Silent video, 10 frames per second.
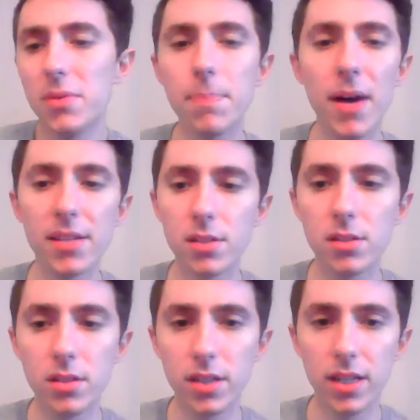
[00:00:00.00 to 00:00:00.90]
a puzzle
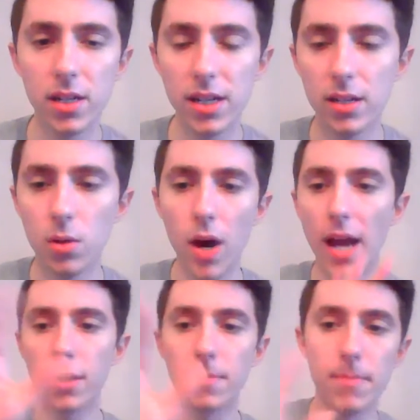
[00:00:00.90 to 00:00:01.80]
in a
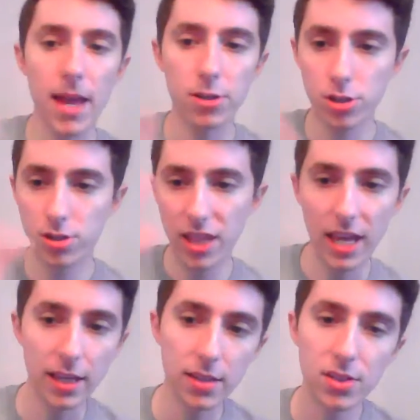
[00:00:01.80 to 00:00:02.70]
wire mesh
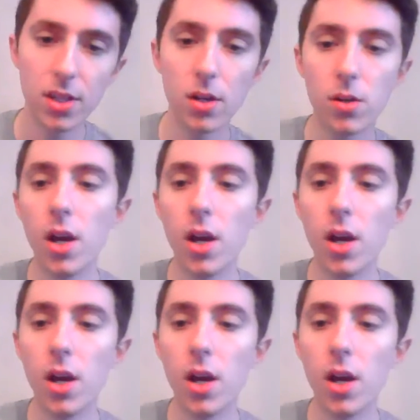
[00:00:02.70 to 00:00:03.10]
thing. So